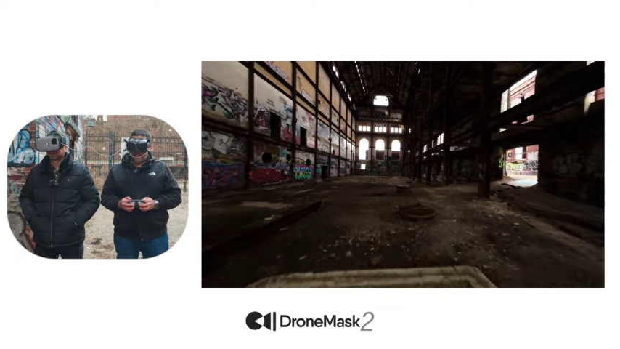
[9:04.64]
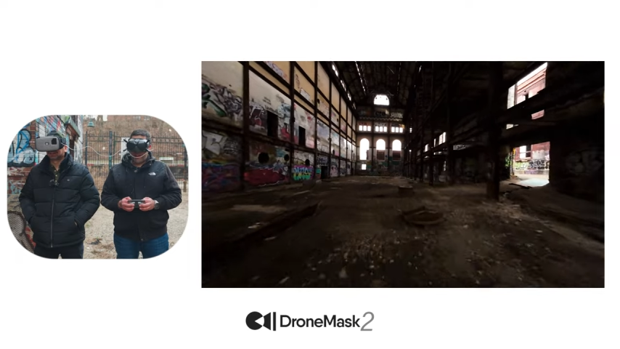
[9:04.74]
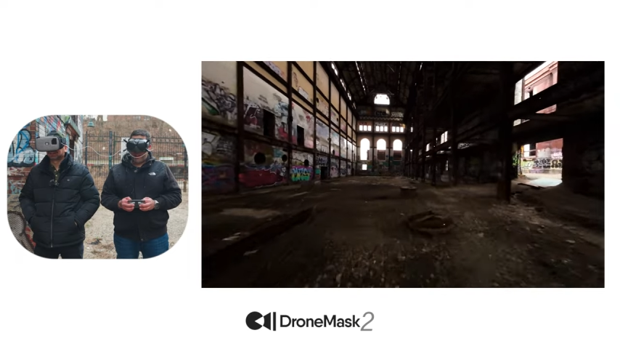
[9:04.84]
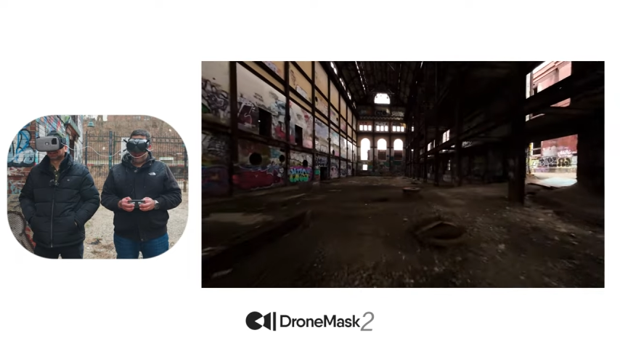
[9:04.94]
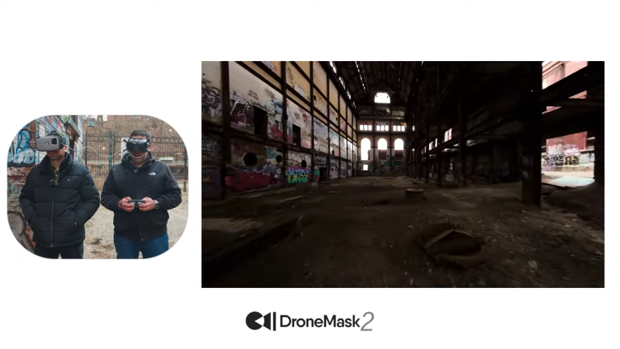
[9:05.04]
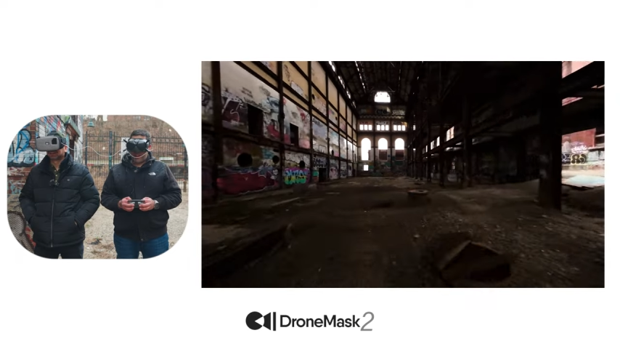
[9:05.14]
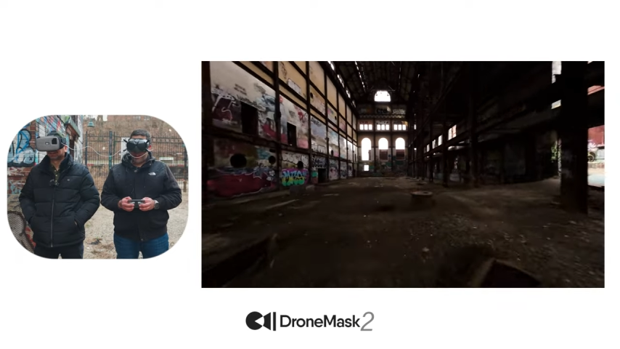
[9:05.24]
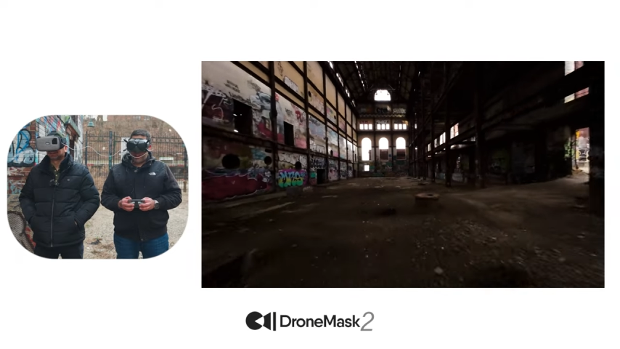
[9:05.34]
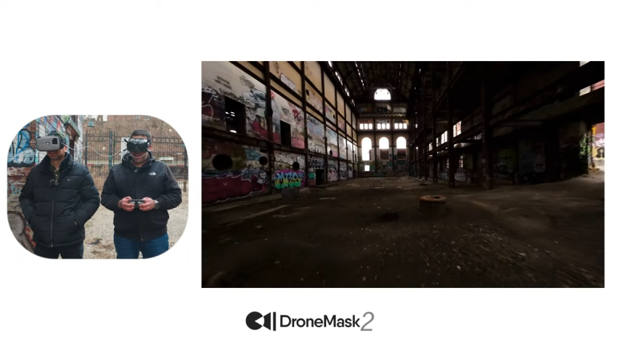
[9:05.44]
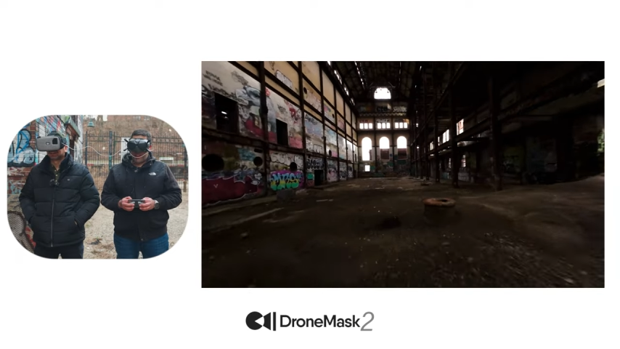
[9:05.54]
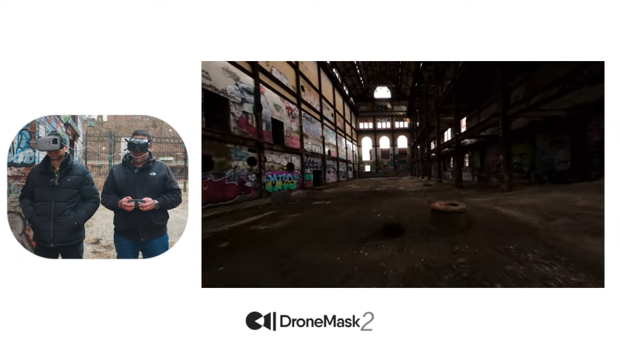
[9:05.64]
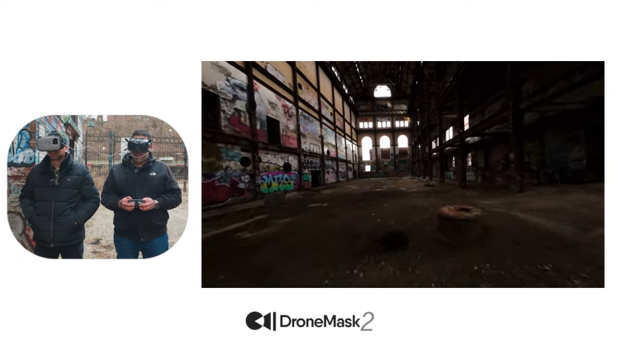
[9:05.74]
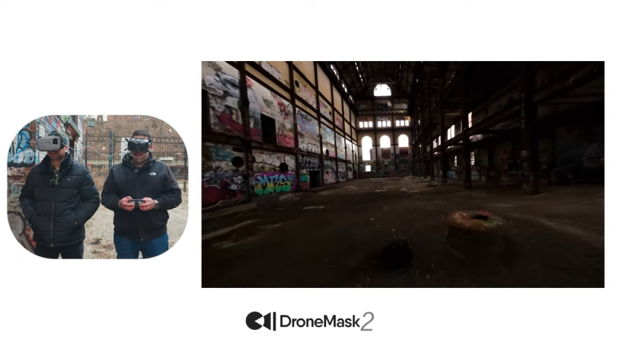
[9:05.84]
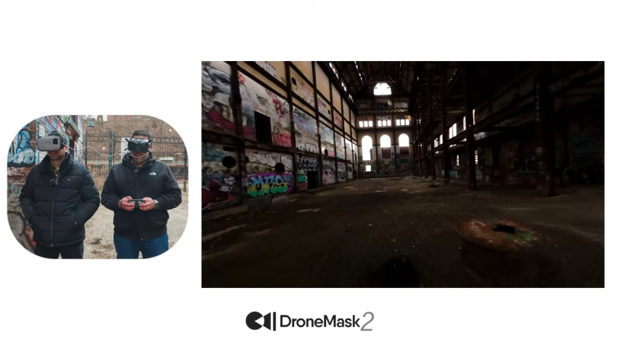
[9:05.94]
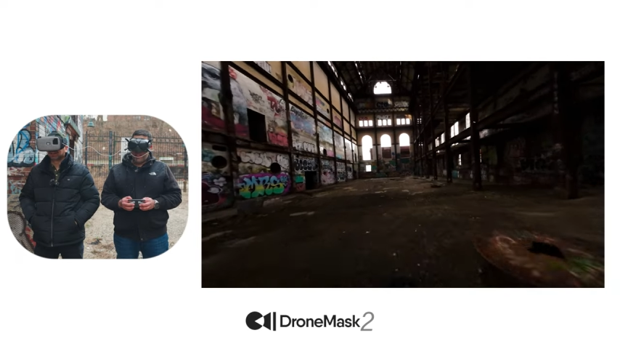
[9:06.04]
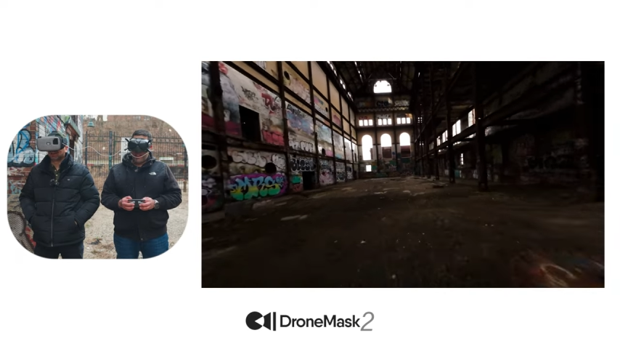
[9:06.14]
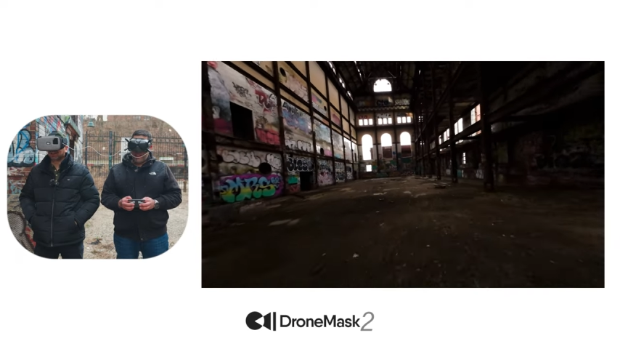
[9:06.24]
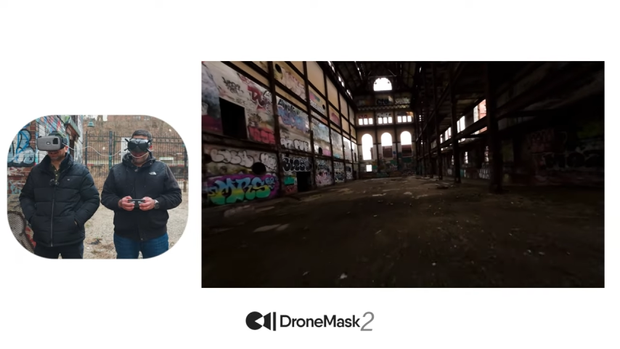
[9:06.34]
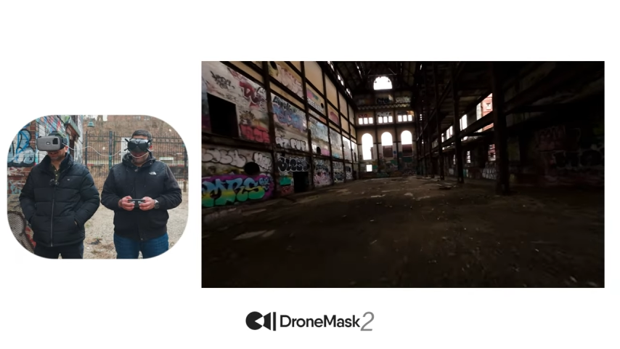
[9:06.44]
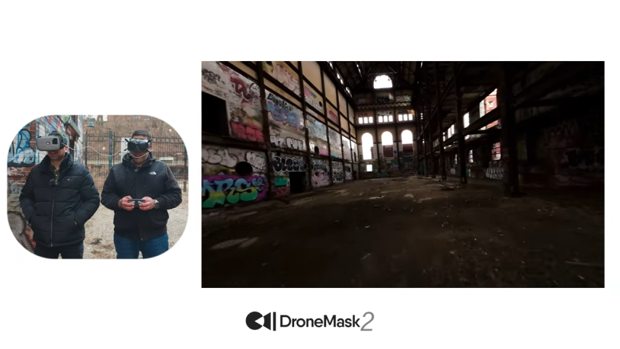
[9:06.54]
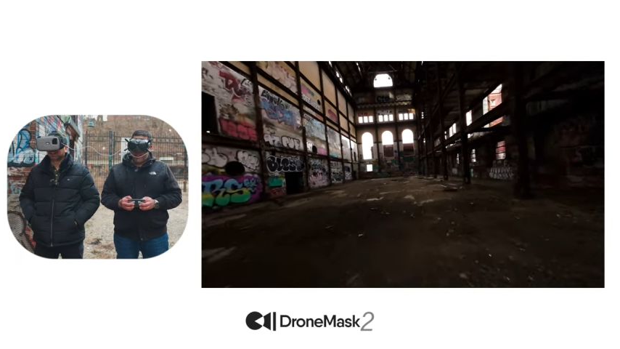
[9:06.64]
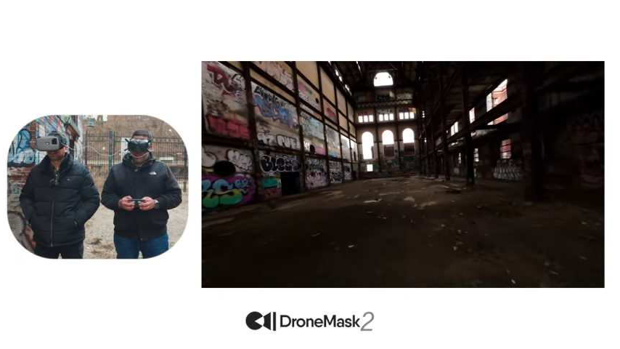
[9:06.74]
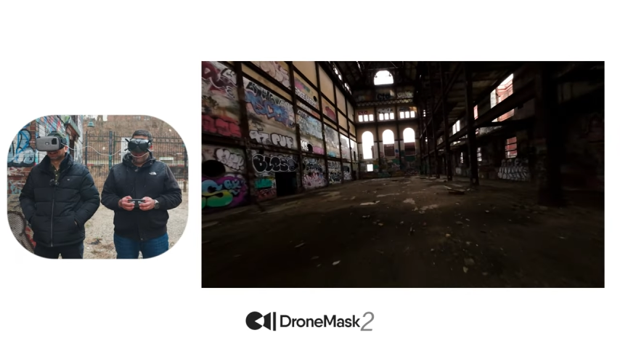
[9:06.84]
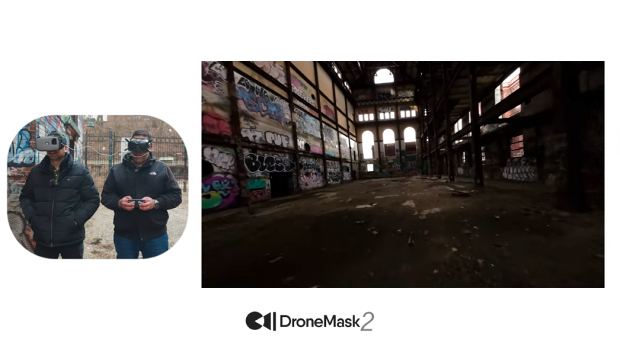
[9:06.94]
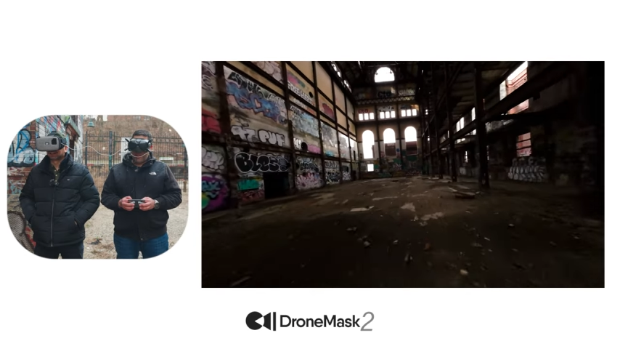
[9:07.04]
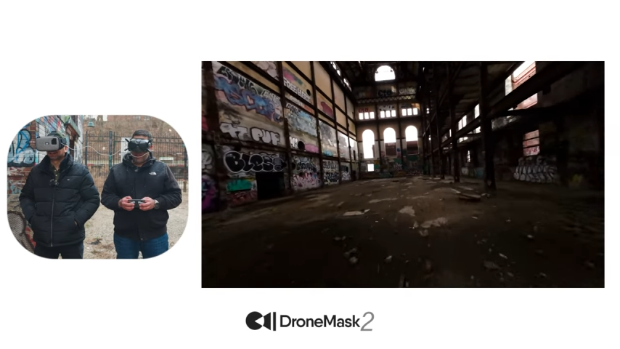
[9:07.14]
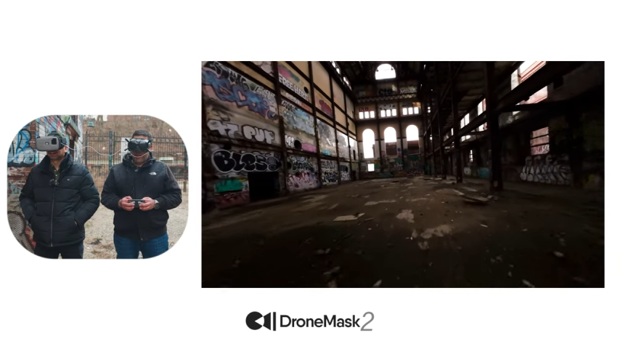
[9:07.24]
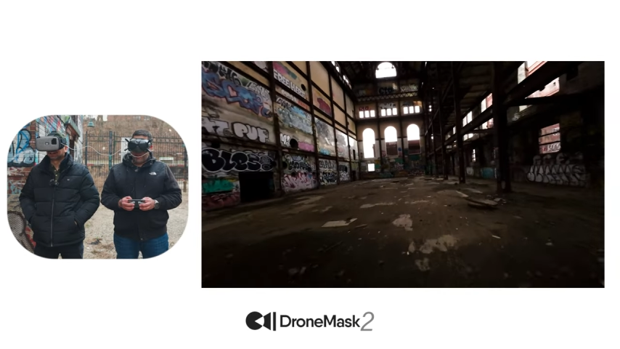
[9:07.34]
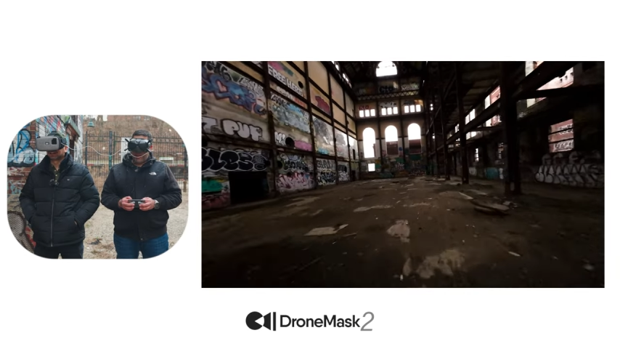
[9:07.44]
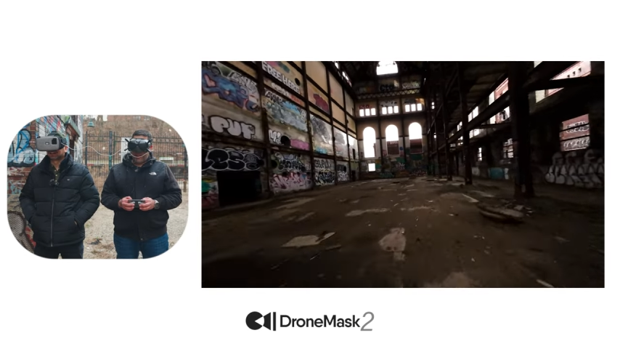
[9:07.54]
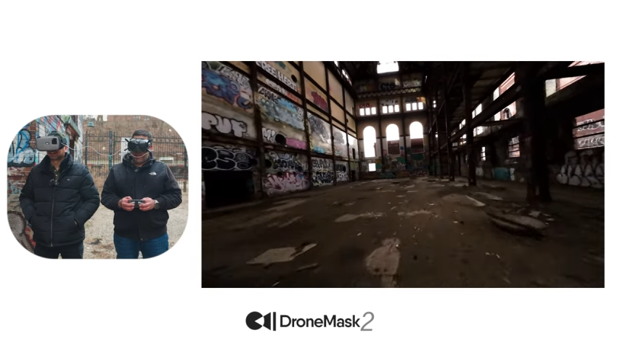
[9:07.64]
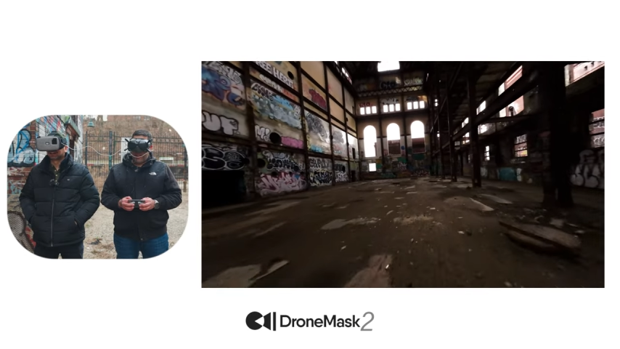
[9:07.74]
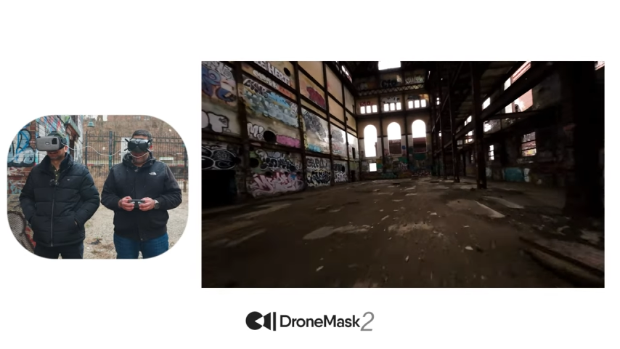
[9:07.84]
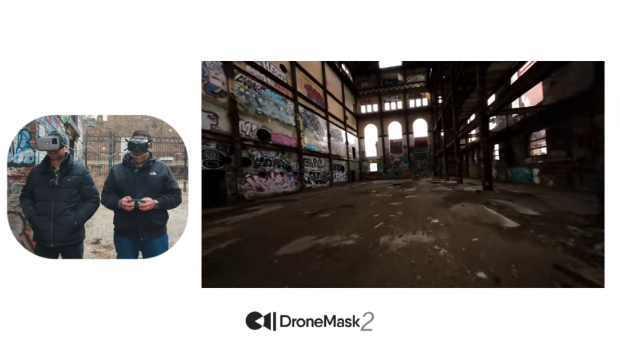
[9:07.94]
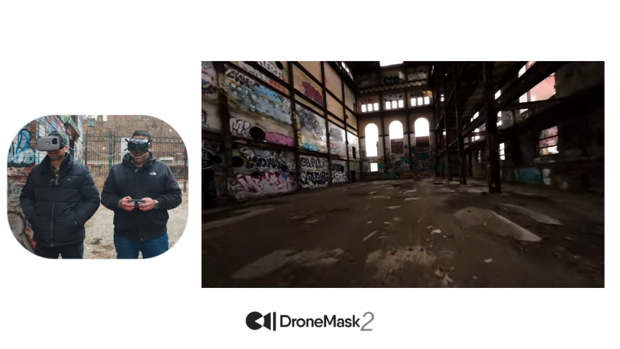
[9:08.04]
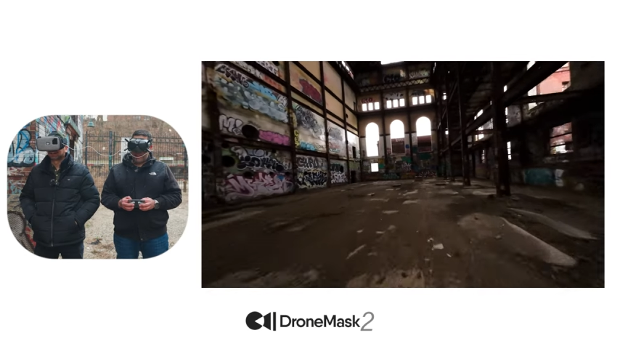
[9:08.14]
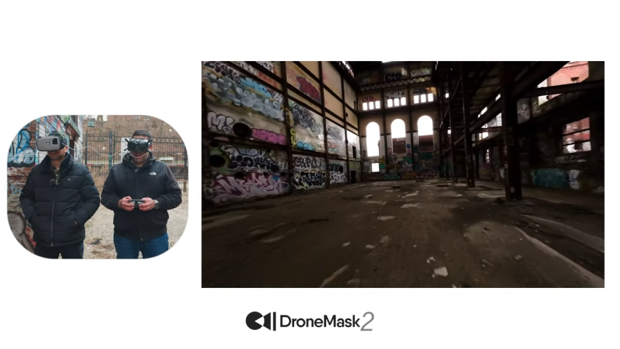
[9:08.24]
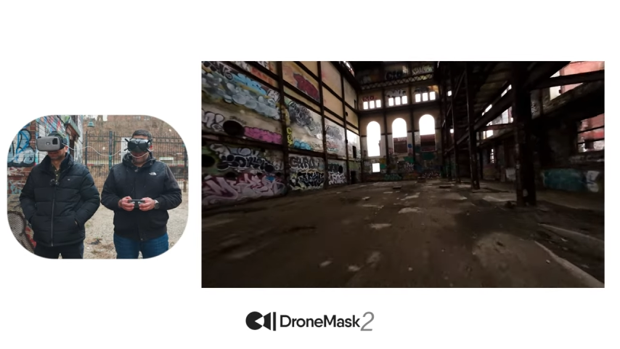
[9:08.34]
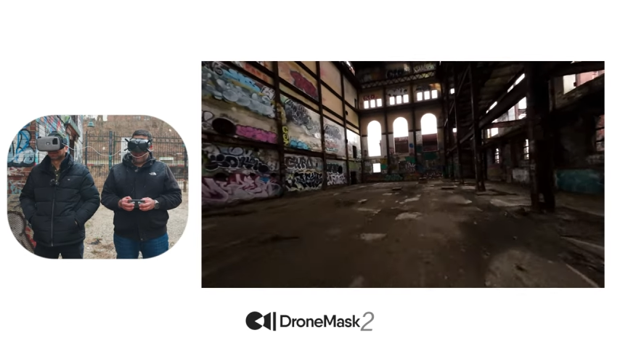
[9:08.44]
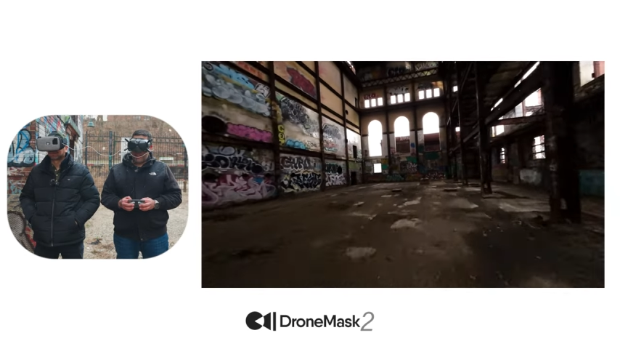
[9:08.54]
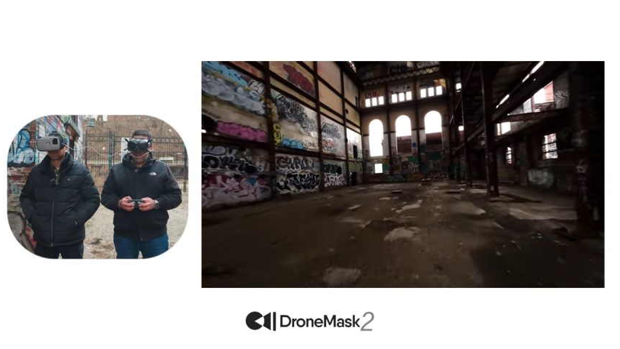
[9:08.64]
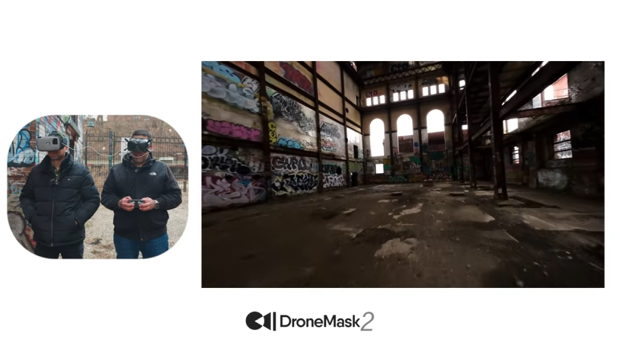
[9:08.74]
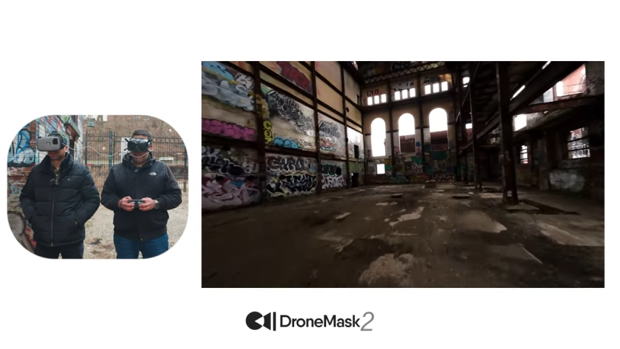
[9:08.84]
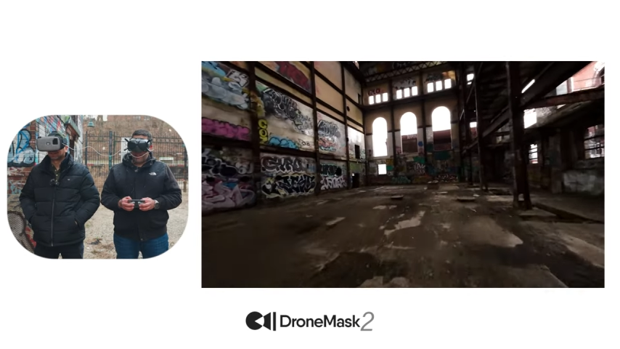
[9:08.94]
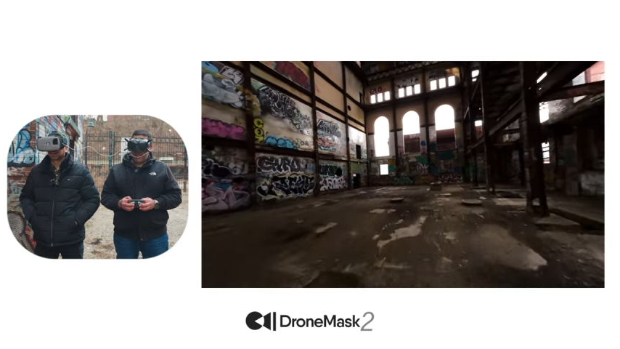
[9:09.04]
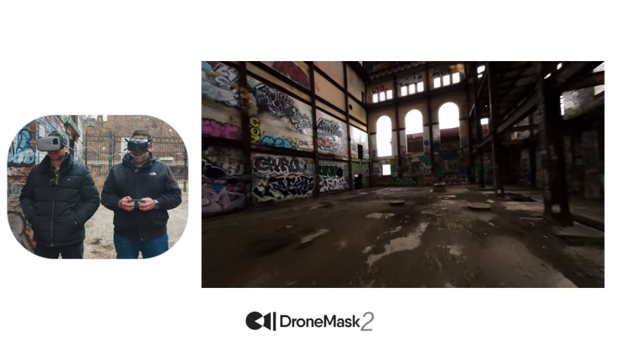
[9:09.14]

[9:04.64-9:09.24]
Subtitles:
No face is visible, so there are no lips to read.